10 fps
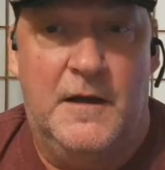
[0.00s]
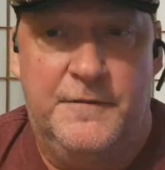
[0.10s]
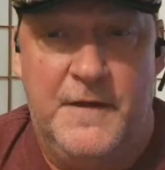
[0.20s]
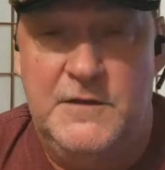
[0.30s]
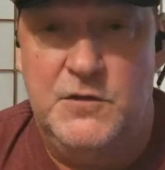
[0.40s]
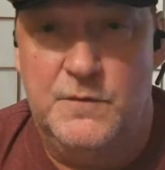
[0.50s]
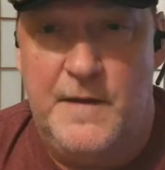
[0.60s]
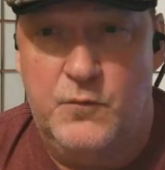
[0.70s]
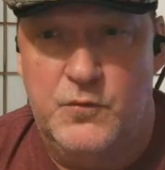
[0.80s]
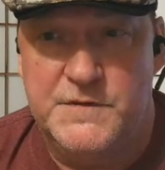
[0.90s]
Thank you.
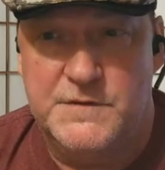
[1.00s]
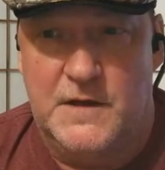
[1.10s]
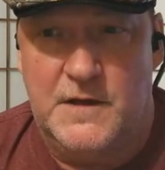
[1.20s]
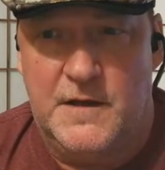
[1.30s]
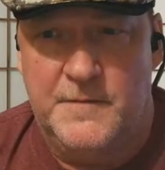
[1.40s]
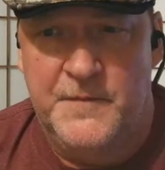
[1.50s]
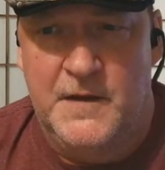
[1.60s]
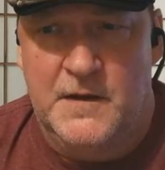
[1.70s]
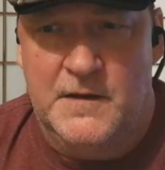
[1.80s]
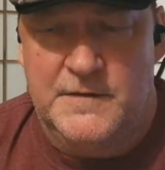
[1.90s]
That was
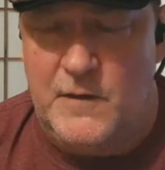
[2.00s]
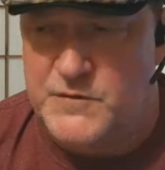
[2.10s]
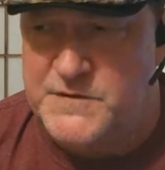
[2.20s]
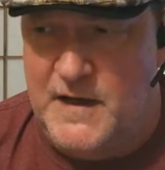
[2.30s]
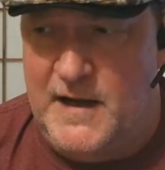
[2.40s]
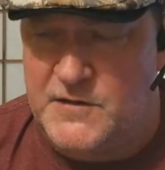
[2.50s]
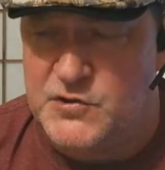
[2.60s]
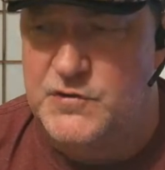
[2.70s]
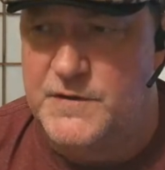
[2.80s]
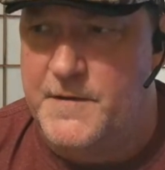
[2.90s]

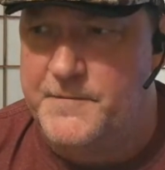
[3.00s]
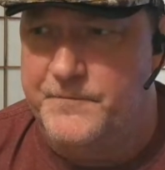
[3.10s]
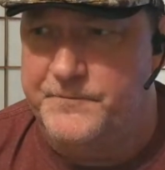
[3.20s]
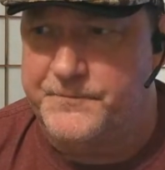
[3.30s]
Angela